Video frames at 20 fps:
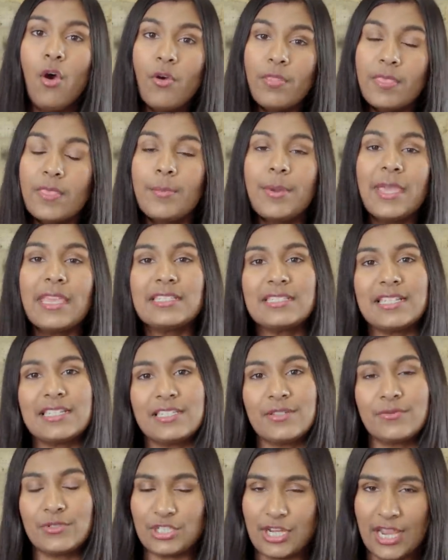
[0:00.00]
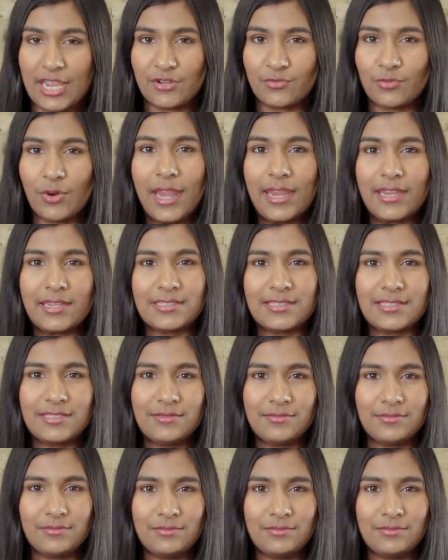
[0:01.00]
on the basis of shared race.